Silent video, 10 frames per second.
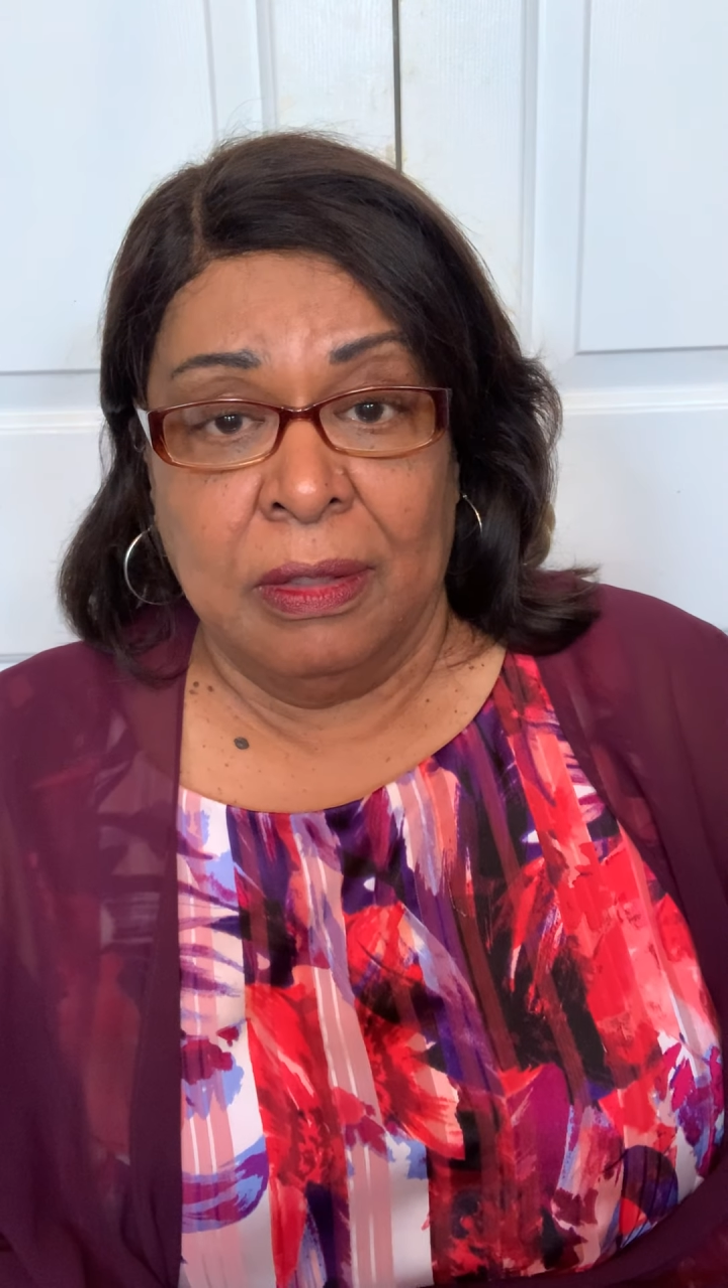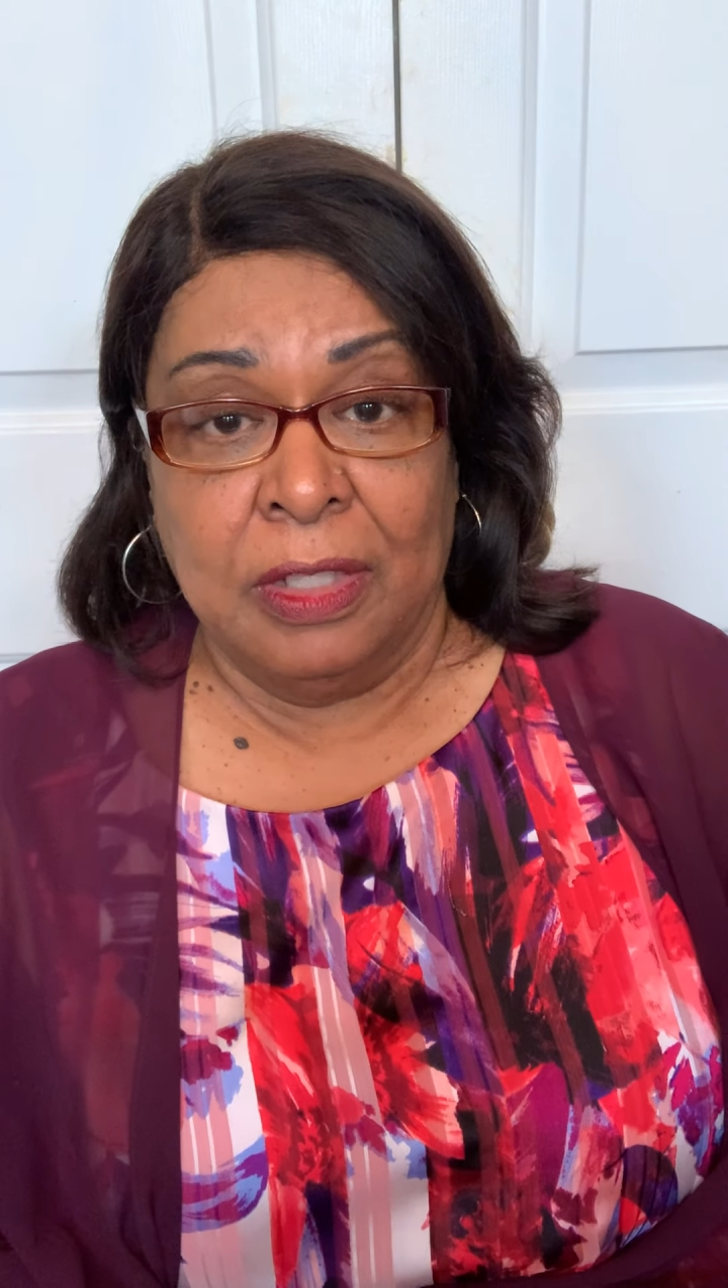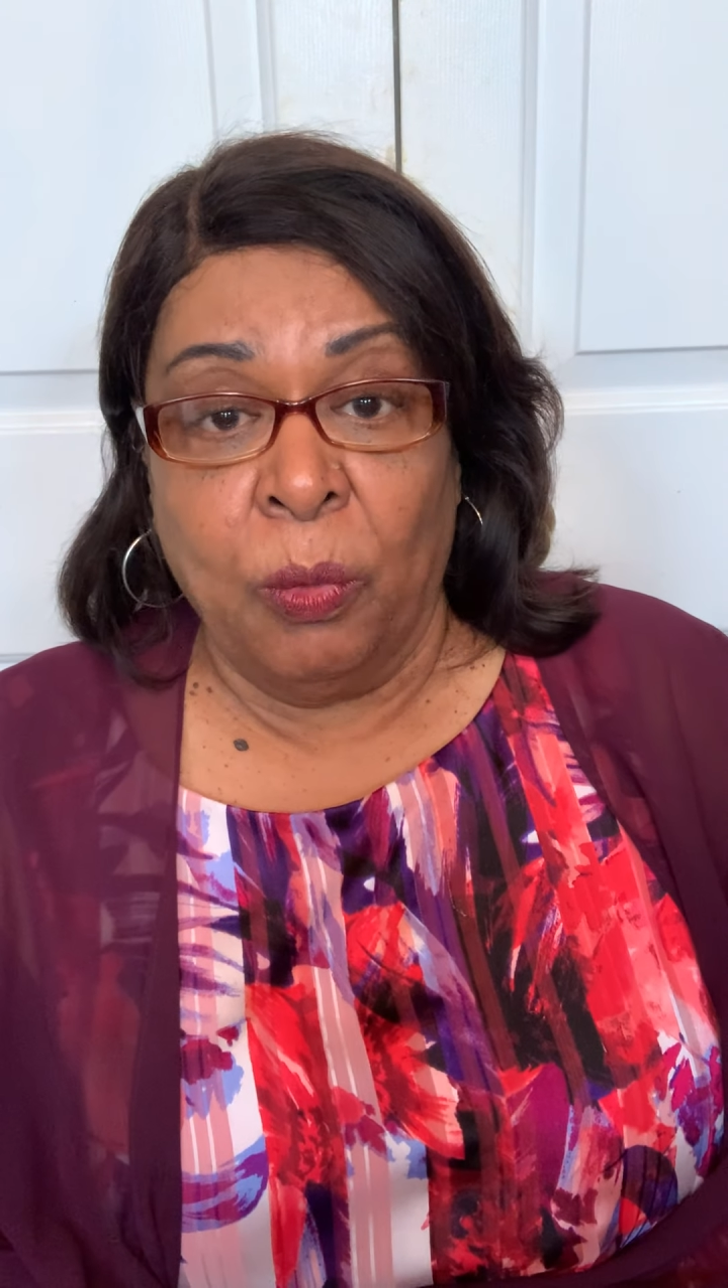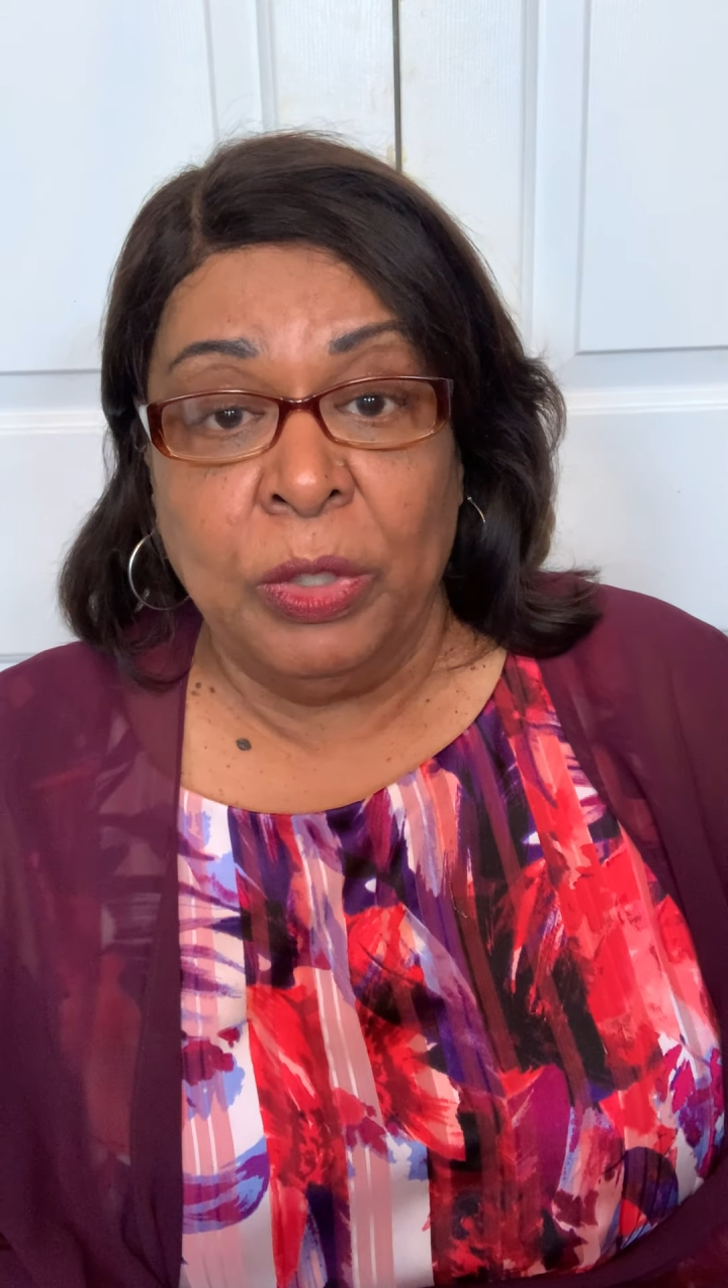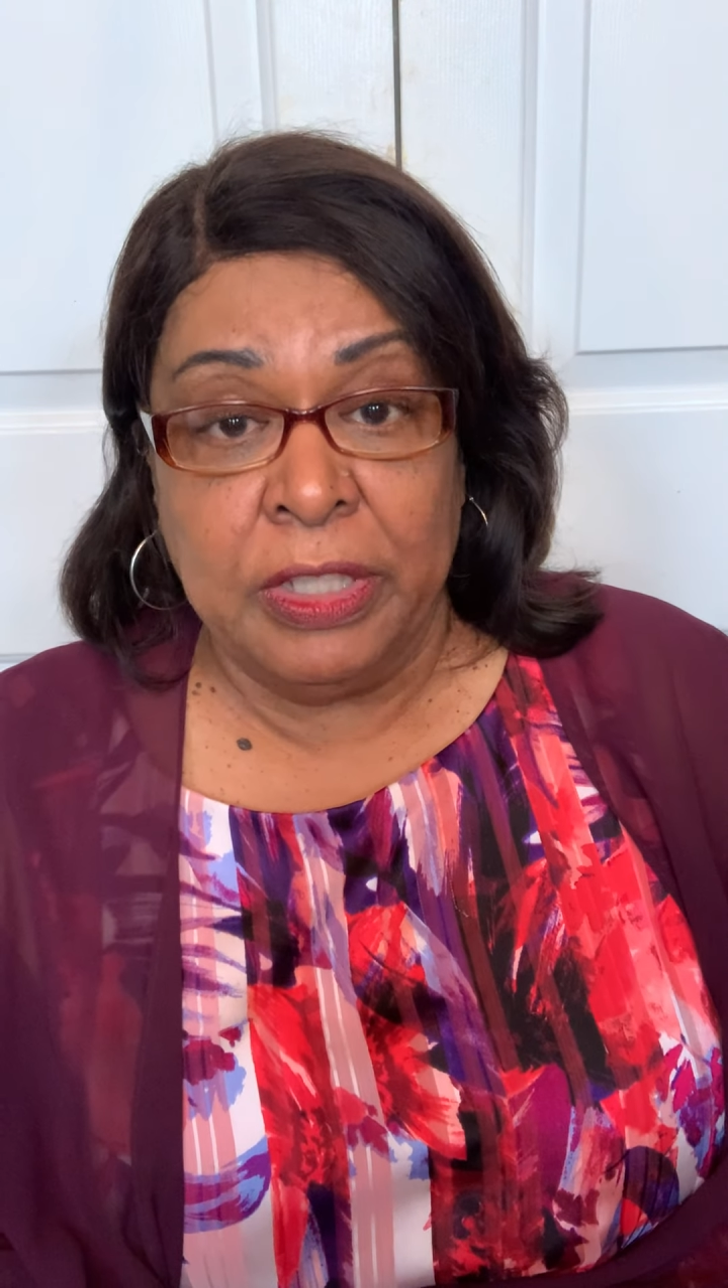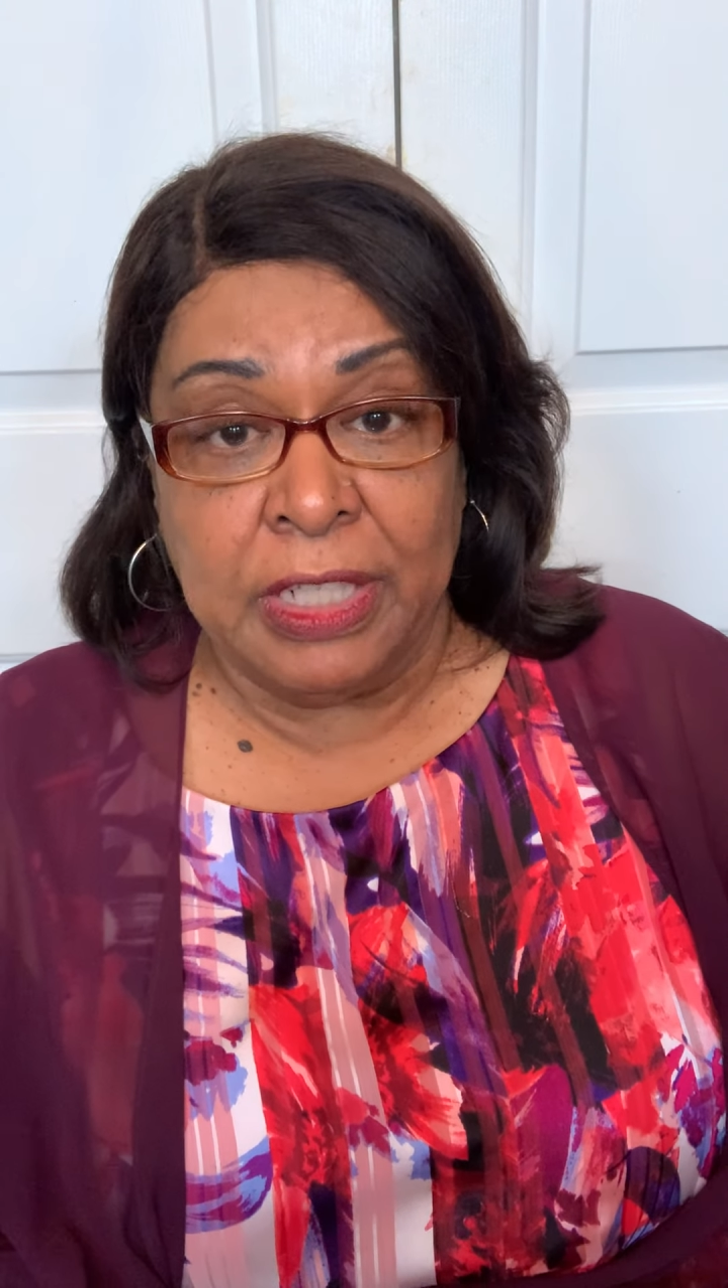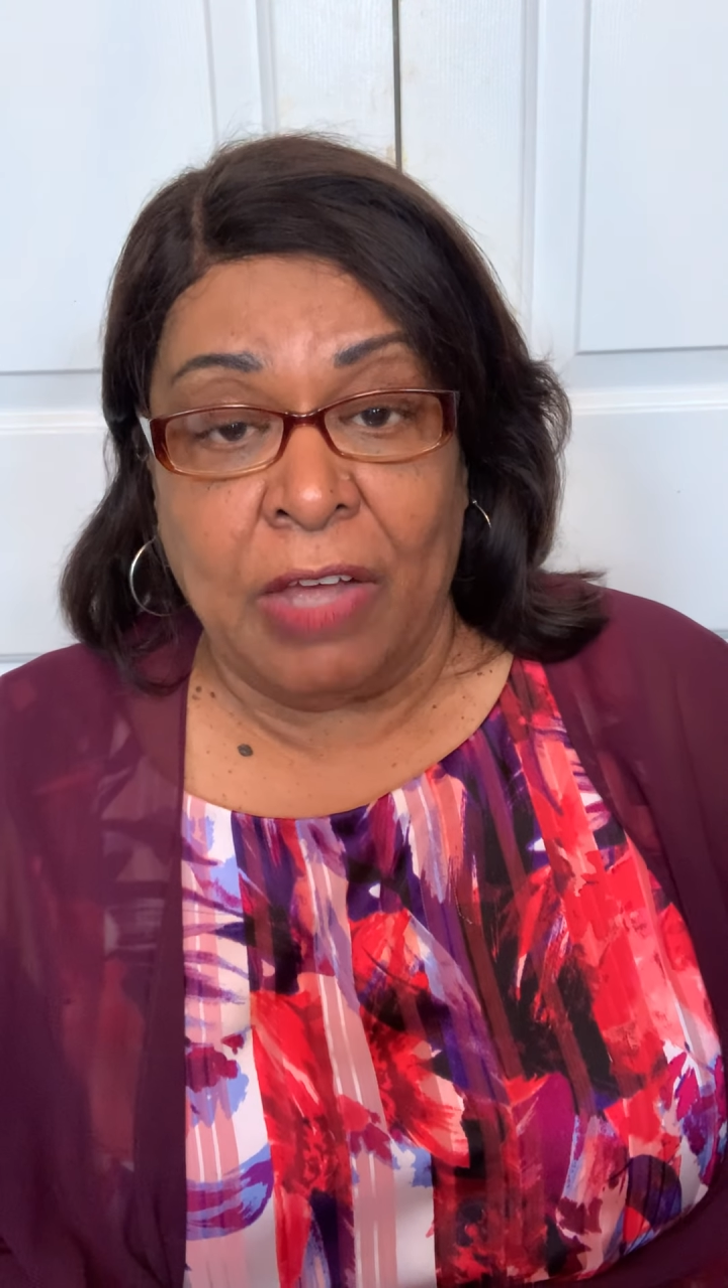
Now, we did